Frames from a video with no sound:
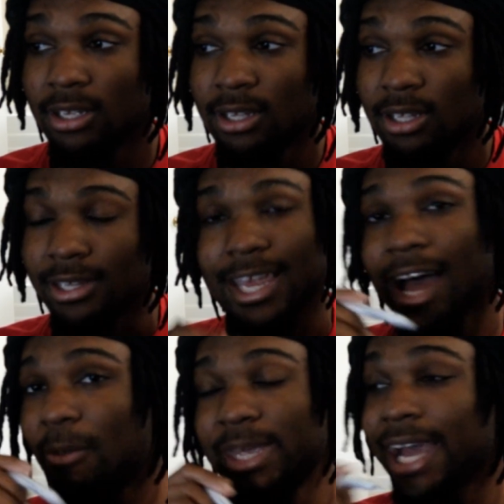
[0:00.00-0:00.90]
Y'all
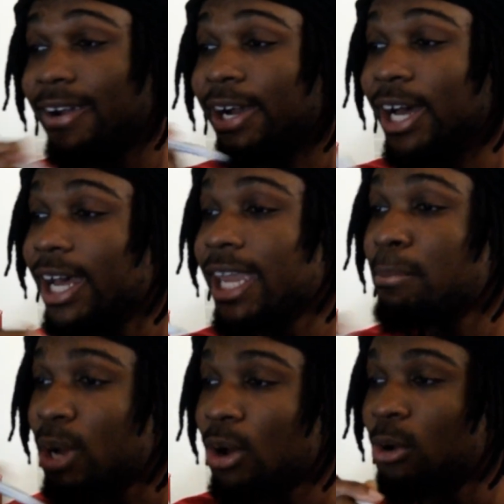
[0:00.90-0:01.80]
be out here hugging
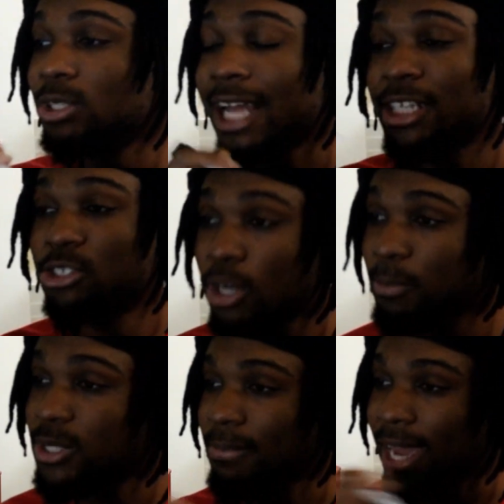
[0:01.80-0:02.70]
poles like
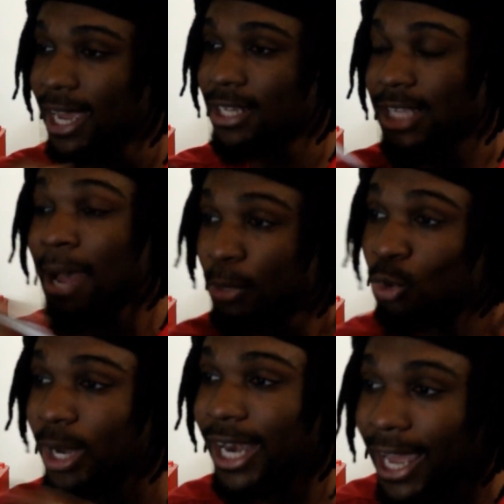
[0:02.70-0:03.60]
strippers, man. Stop
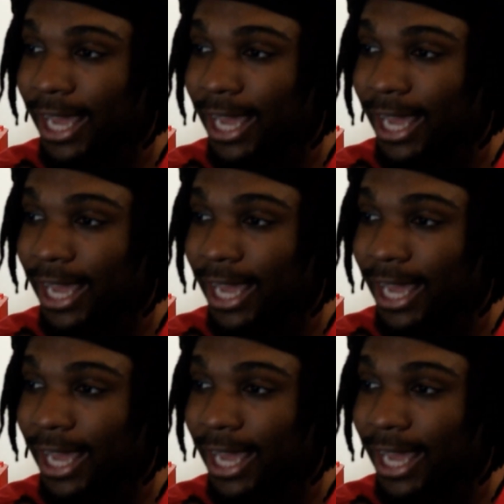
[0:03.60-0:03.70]
doing that.